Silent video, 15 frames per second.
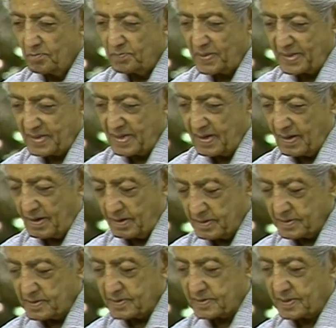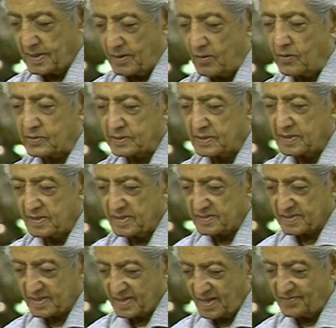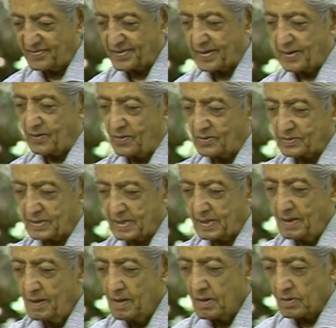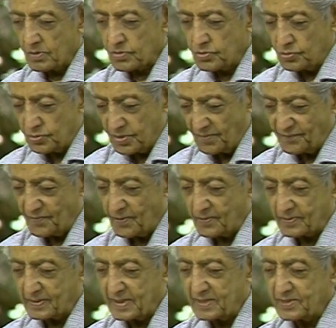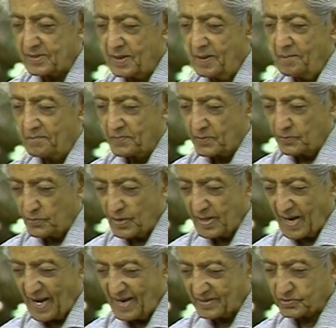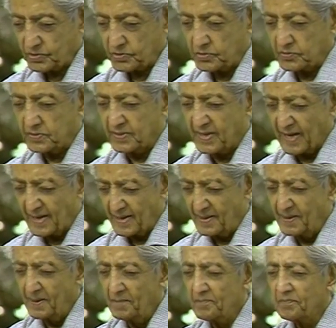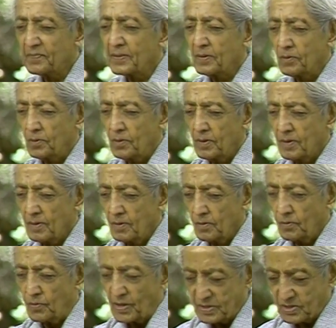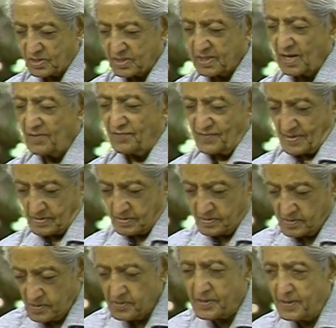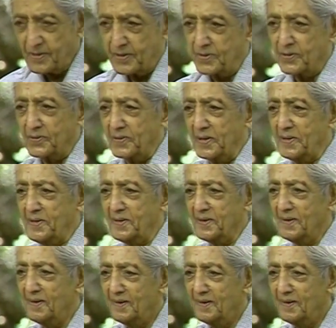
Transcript: But the answer or the discovery or the root of all this, one has to dig oneself and go into it.